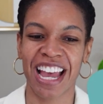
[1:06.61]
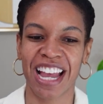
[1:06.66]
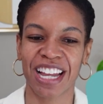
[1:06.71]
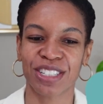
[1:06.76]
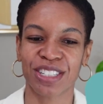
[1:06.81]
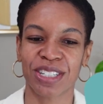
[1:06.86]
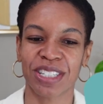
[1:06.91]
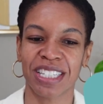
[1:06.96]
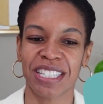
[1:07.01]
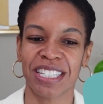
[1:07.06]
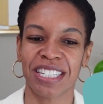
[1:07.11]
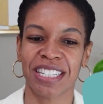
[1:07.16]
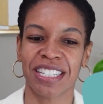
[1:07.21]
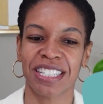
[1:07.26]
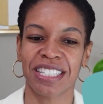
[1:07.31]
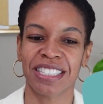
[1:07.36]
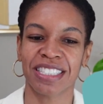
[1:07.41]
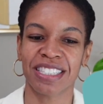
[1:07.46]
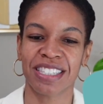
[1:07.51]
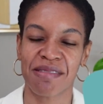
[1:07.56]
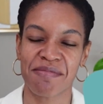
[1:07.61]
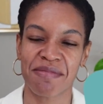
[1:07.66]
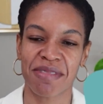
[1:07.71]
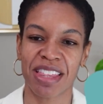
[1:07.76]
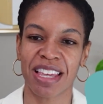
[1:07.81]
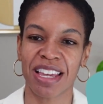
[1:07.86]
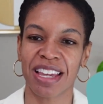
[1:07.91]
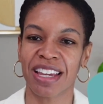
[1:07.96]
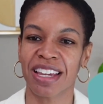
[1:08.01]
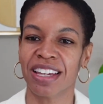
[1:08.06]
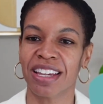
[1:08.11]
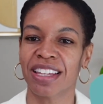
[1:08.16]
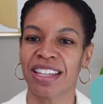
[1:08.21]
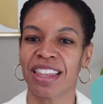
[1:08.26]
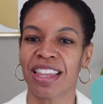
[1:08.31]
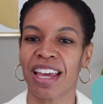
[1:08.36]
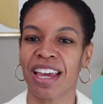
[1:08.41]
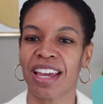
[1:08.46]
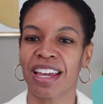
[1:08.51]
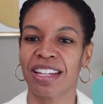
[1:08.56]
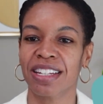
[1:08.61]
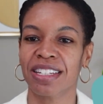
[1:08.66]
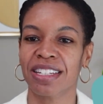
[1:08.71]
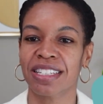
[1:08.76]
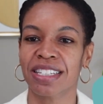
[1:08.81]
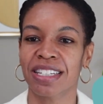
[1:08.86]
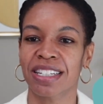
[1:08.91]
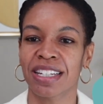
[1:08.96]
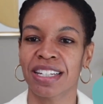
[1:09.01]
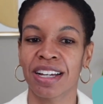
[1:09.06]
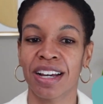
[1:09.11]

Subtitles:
actually something that